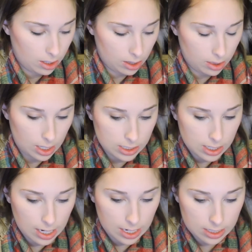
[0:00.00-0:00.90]
This
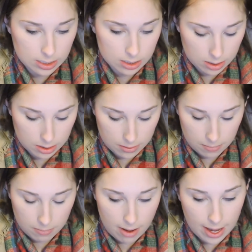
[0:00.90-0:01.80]
has
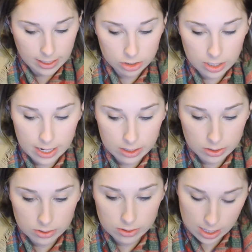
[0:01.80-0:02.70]
matte
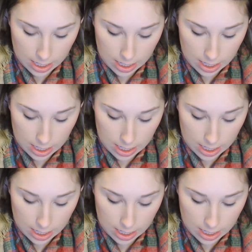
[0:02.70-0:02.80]
shadows